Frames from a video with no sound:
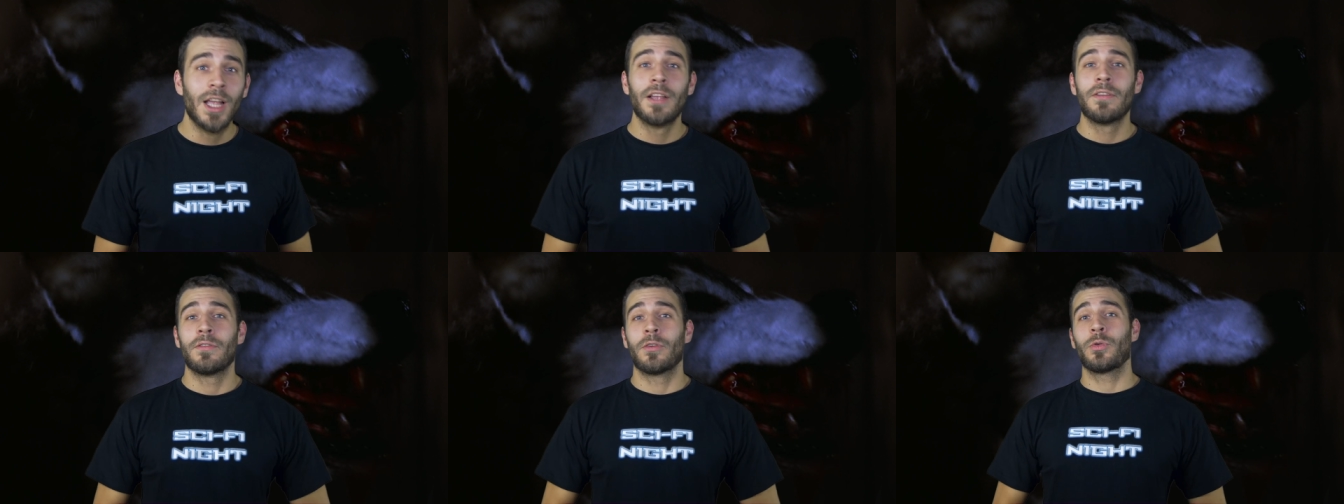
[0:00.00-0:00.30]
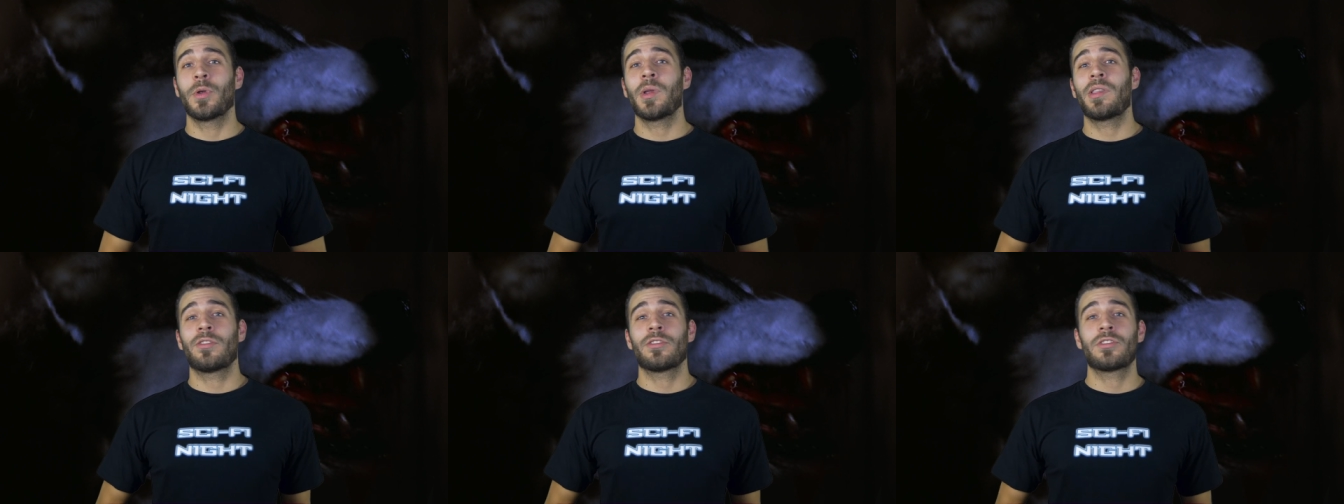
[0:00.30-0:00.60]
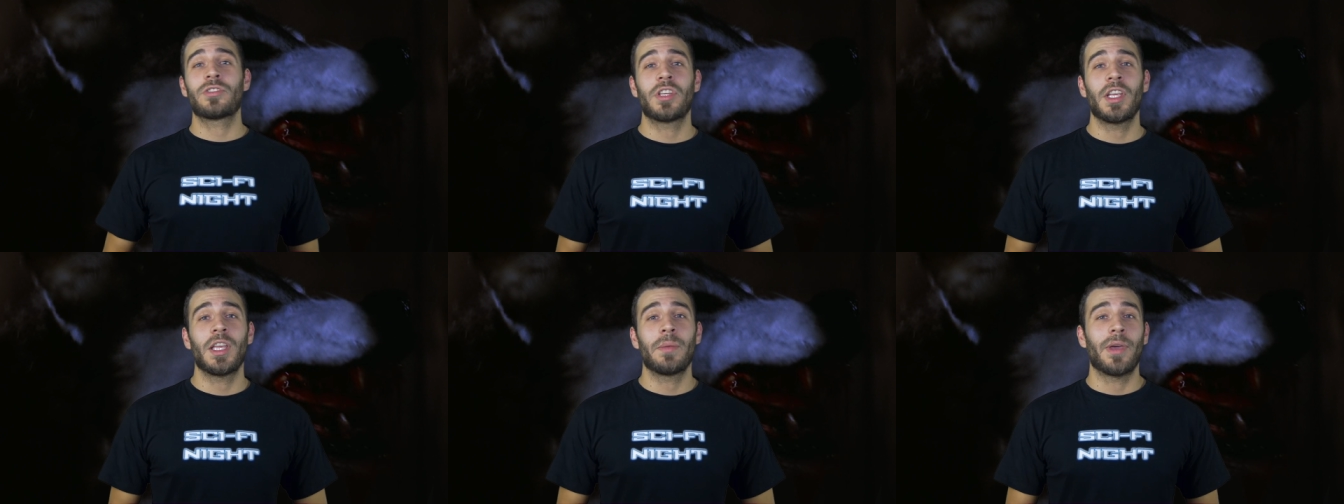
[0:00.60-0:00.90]
the
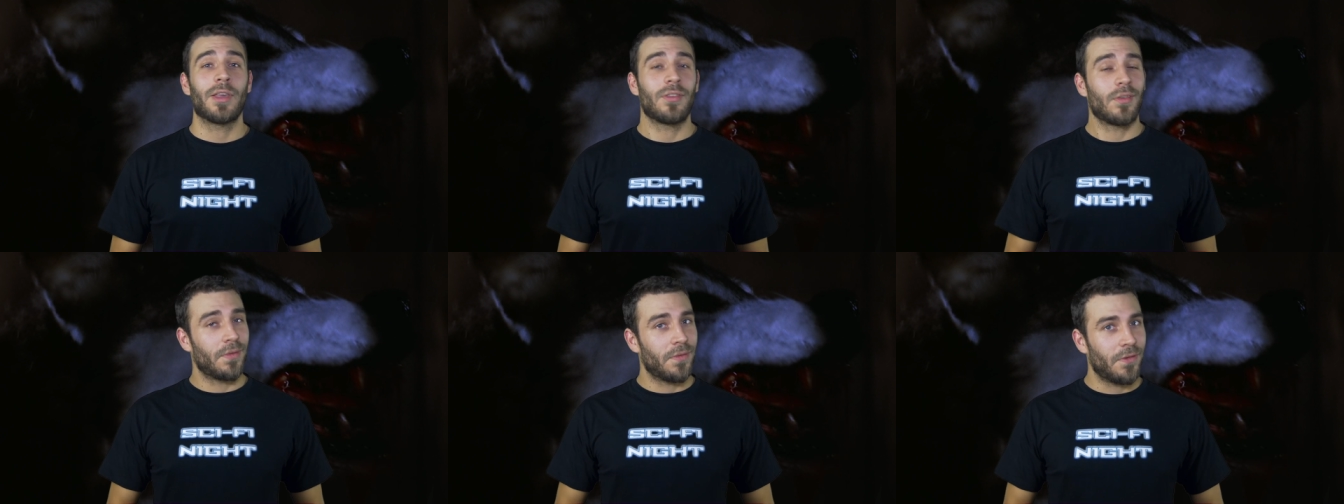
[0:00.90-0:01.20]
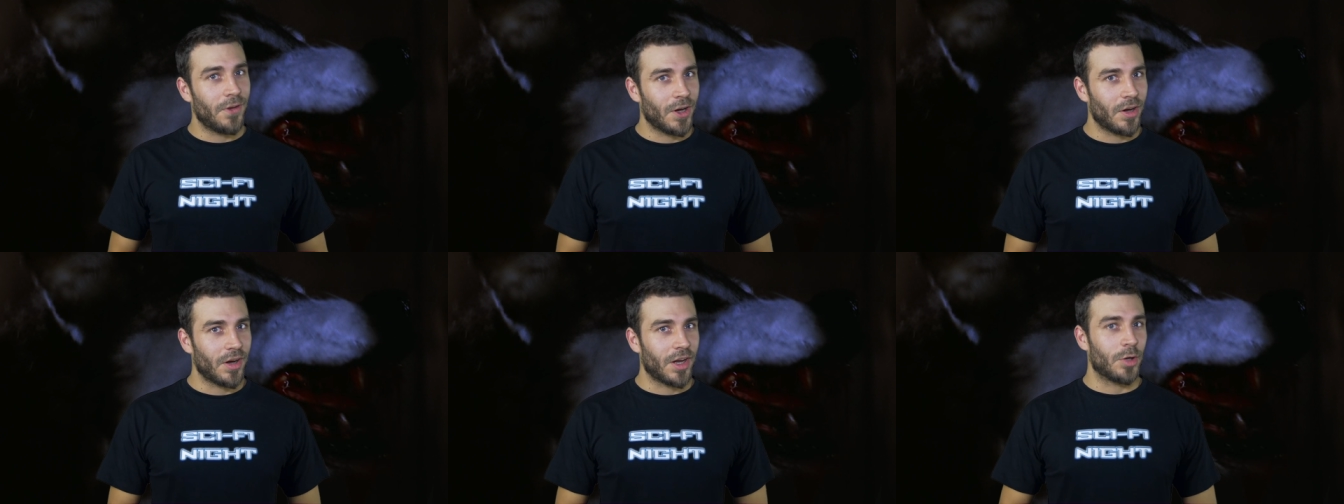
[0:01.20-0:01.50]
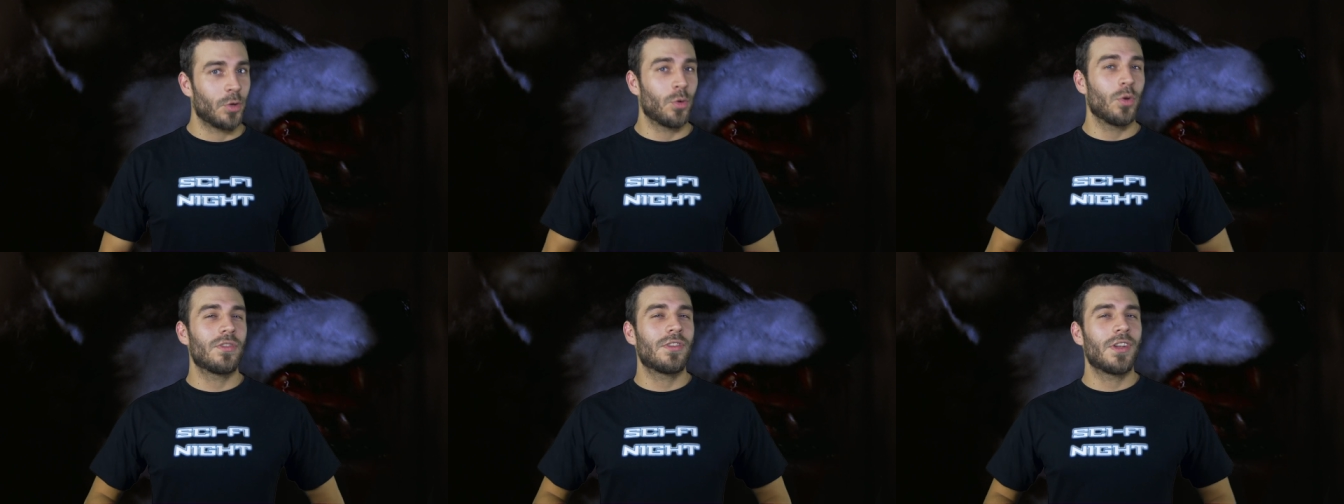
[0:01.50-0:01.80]
research team has to figure out
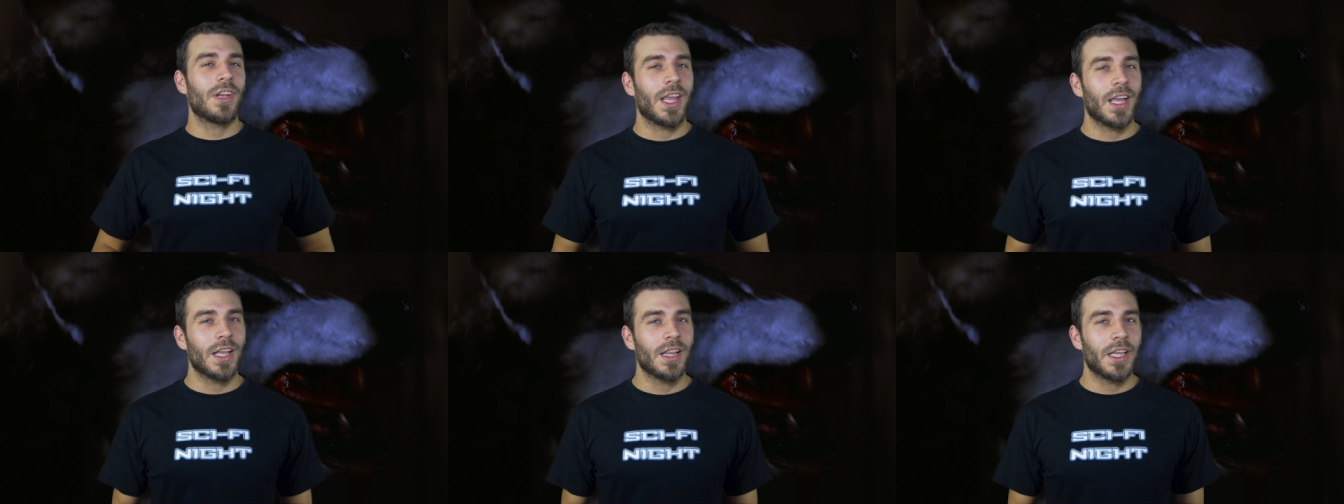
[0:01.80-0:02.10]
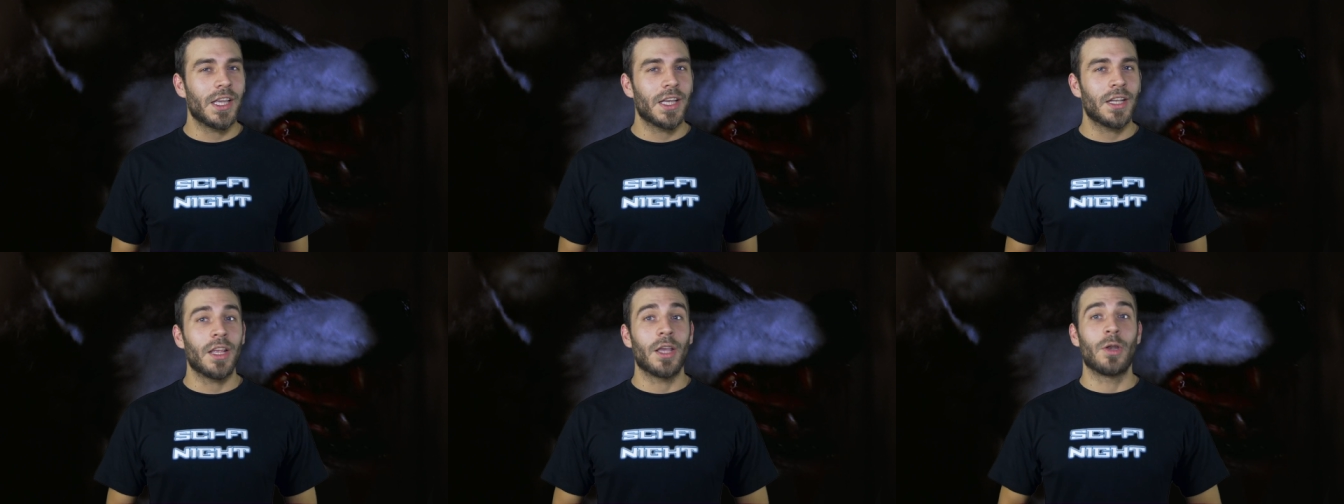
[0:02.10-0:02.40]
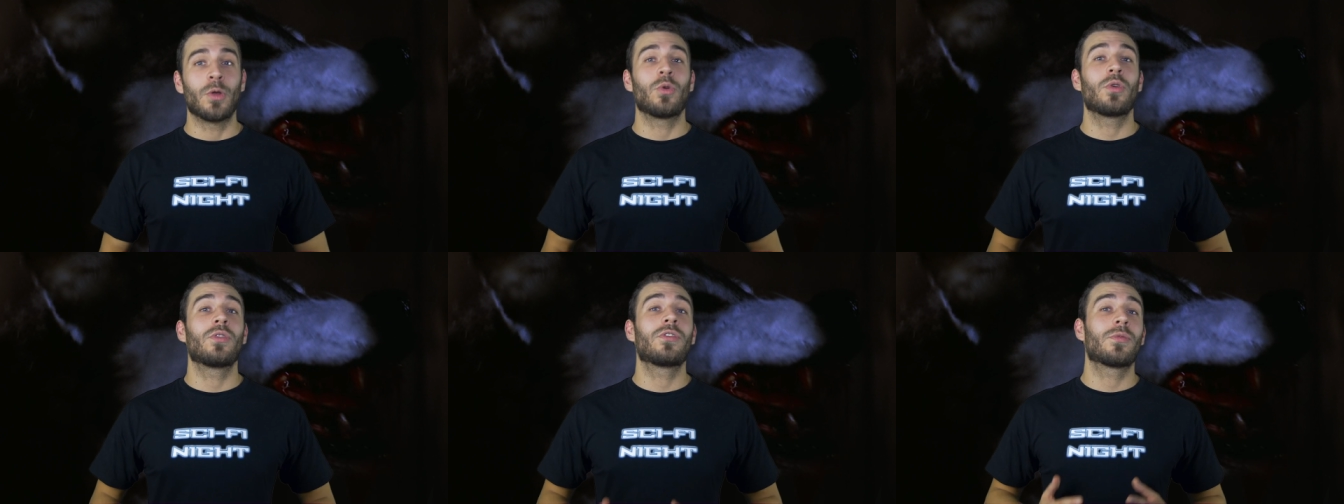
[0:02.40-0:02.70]
who's an alien
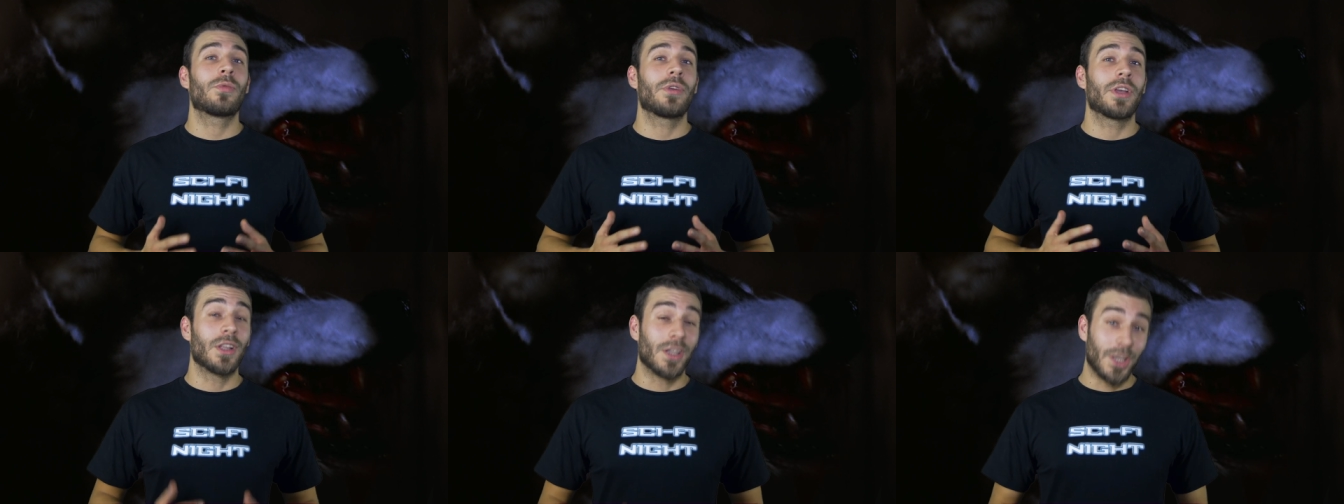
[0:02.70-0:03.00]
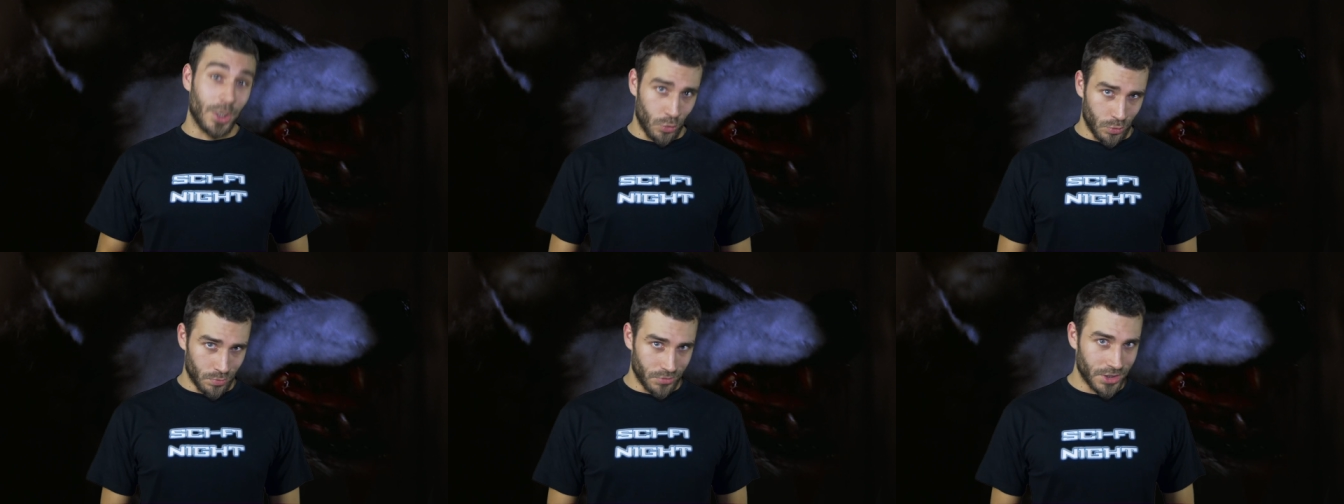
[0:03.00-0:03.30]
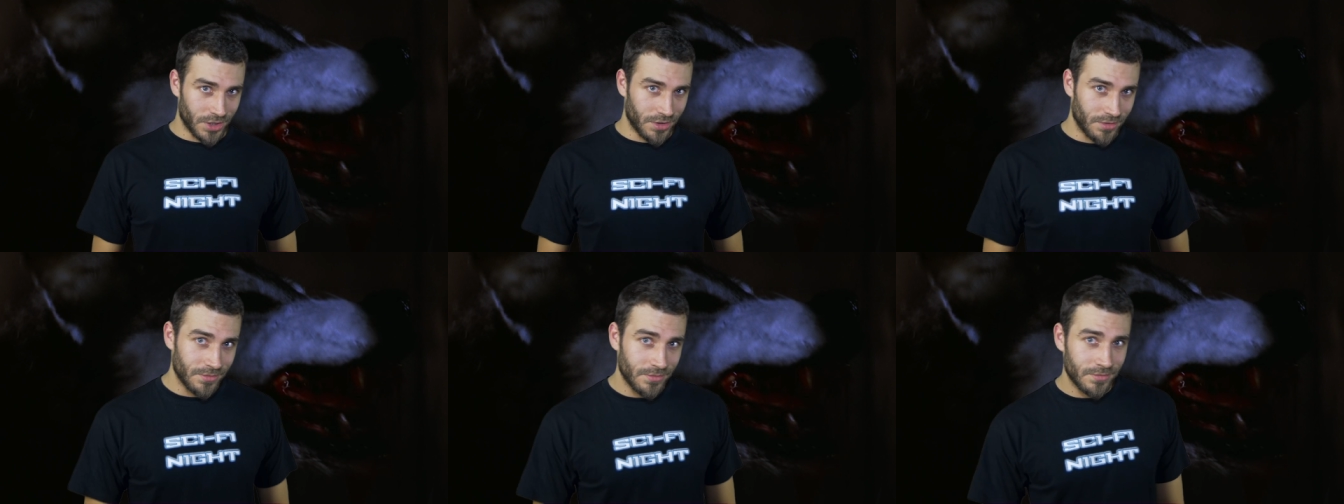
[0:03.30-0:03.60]
and who's a real
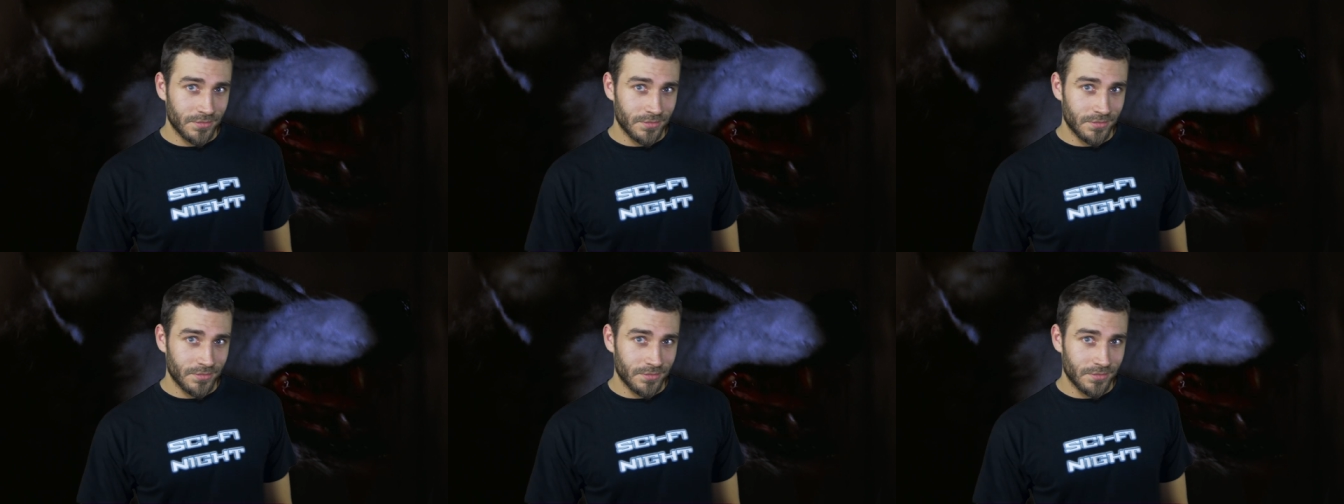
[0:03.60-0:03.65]
human.